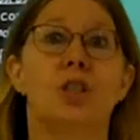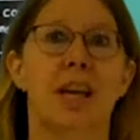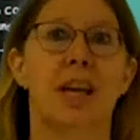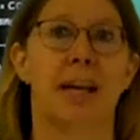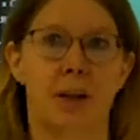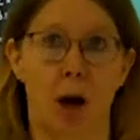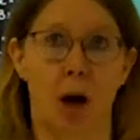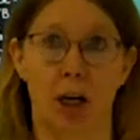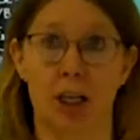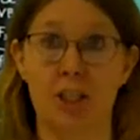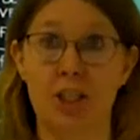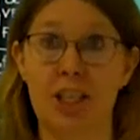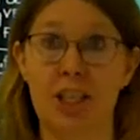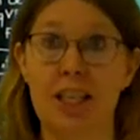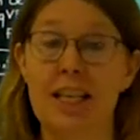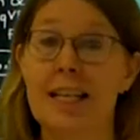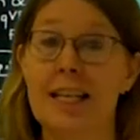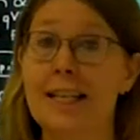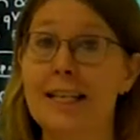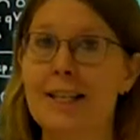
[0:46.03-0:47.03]

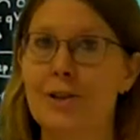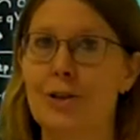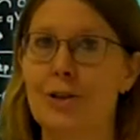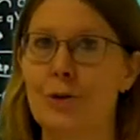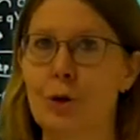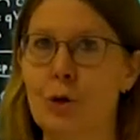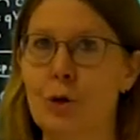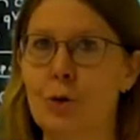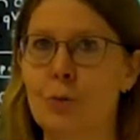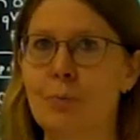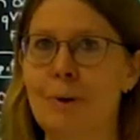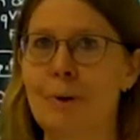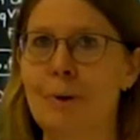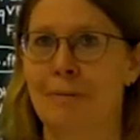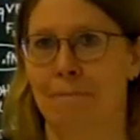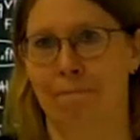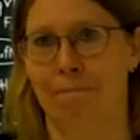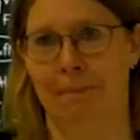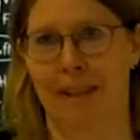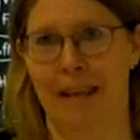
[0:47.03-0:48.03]
technology in this room.
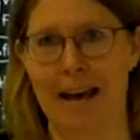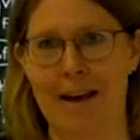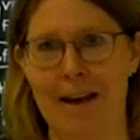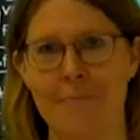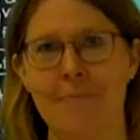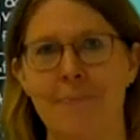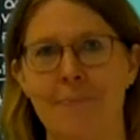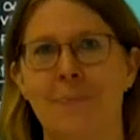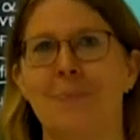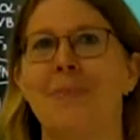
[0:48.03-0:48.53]
Yeah.